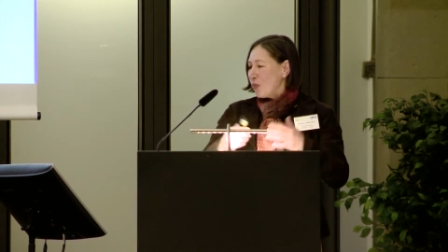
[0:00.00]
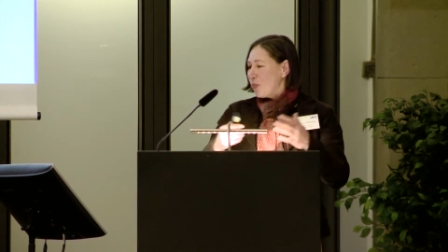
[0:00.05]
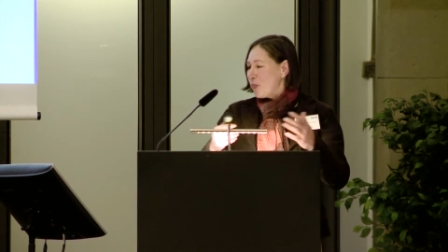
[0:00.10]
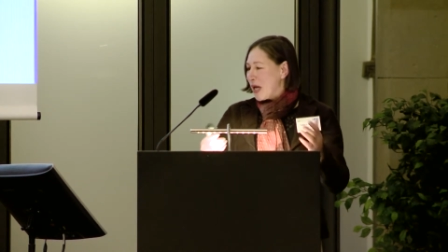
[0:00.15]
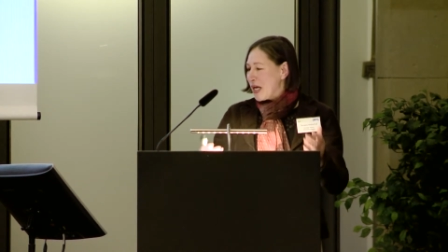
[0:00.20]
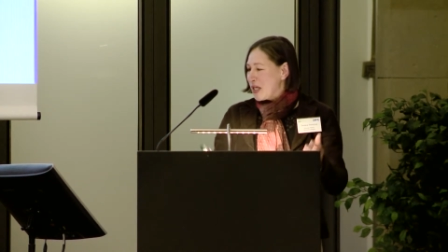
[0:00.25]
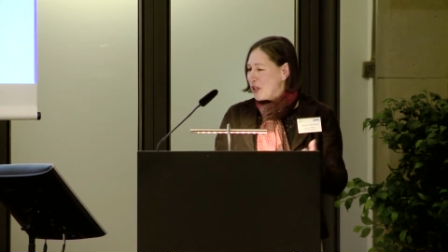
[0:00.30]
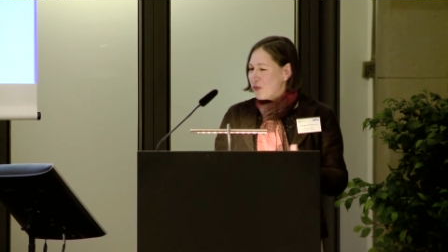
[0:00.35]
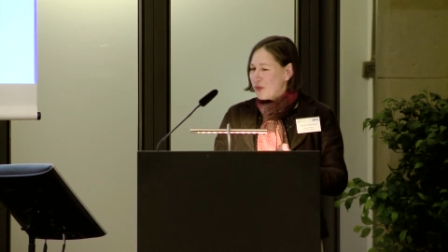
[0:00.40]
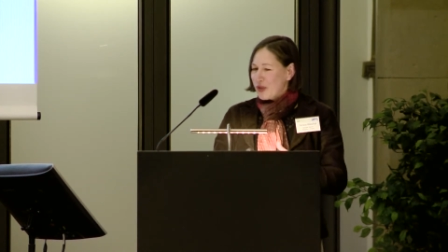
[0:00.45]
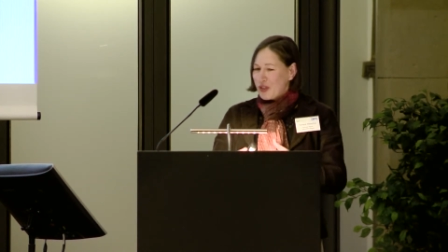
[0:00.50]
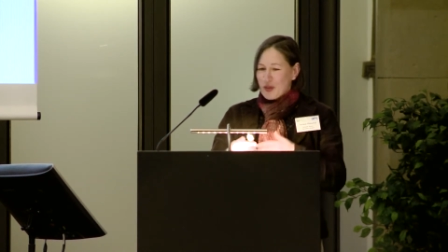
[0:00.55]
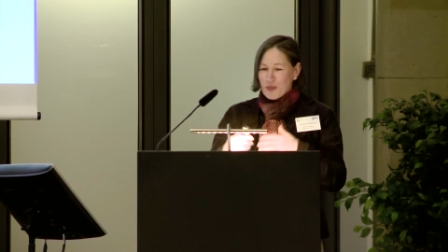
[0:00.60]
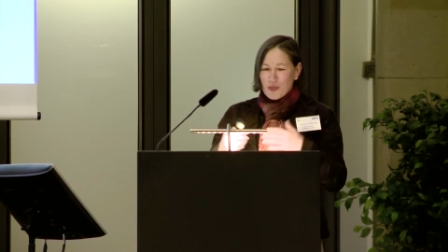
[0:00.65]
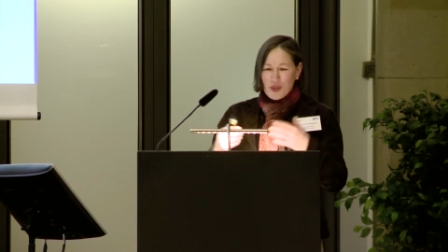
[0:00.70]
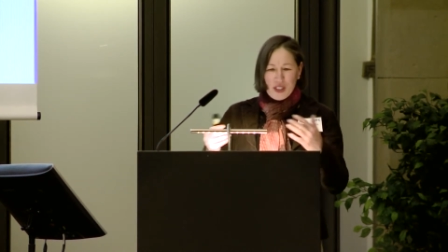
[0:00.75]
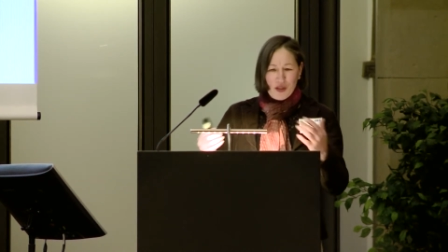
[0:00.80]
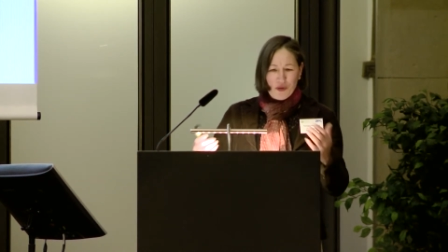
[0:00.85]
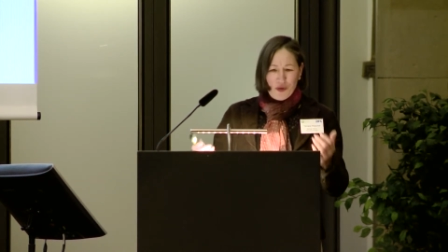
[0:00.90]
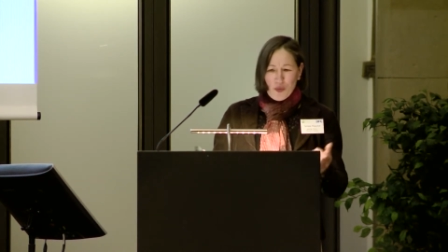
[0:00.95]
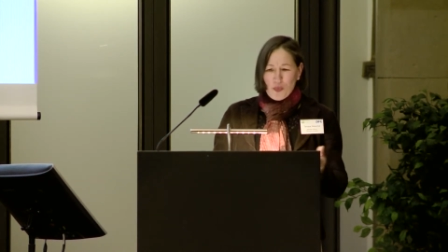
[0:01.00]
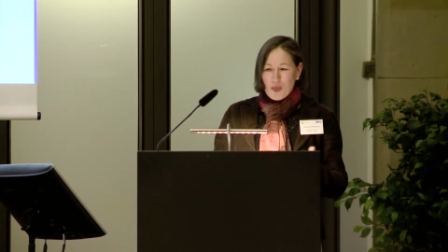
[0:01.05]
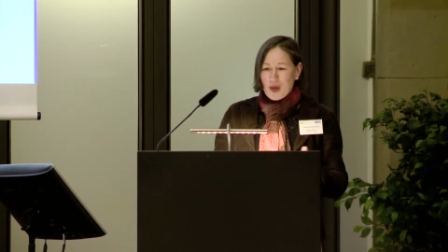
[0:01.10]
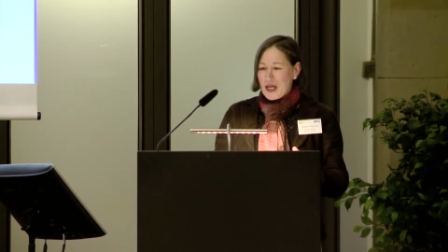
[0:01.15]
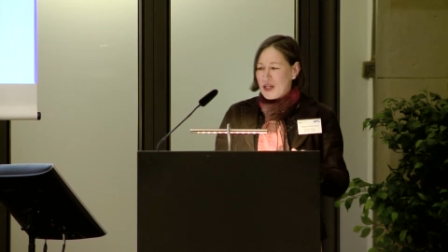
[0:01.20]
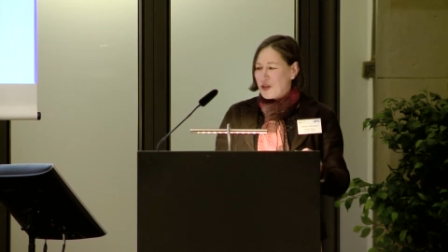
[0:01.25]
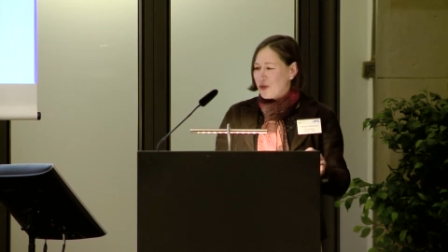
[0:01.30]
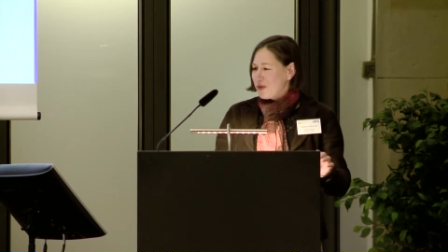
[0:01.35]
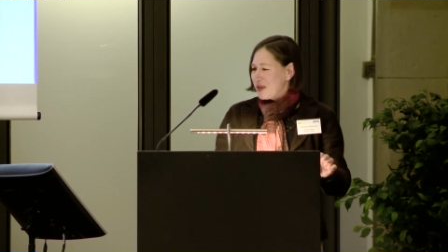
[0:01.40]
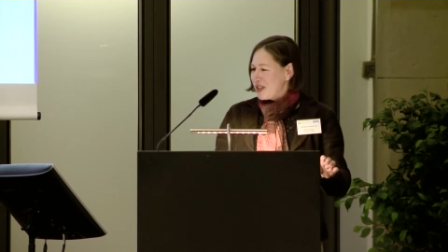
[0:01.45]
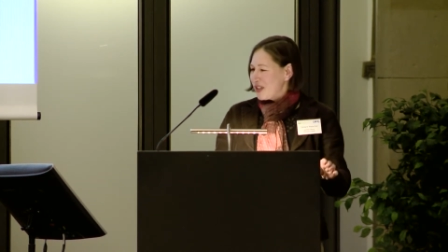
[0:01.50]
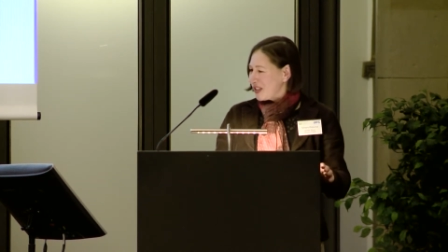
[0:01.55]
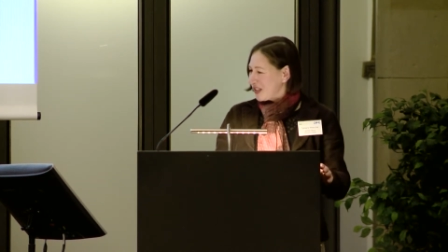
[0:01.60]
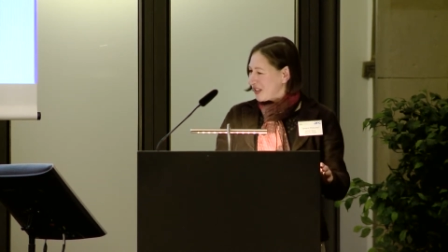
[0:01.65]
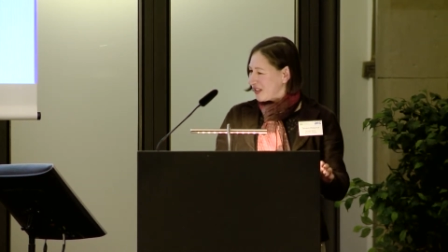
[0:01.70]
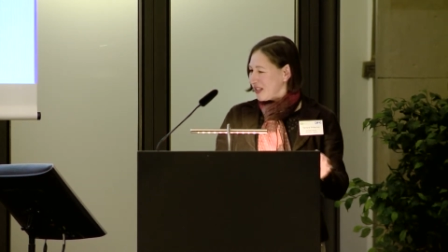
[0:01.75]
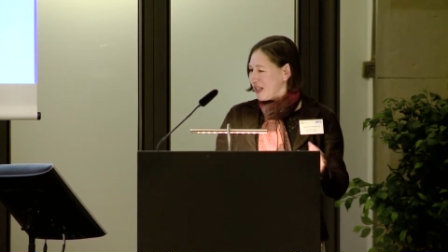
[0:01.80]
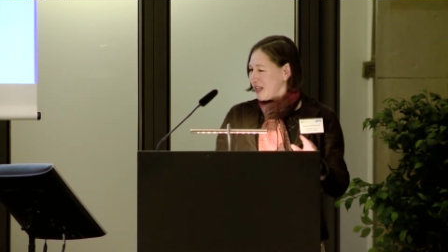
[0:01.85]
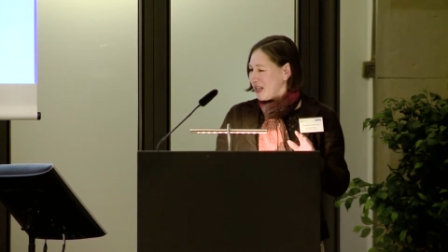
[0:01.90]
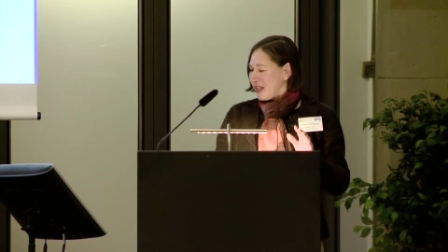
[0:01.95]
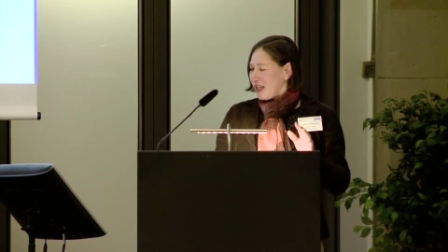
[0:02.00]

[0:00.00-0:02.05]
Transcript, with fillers: plagiarism, serial plagiarists,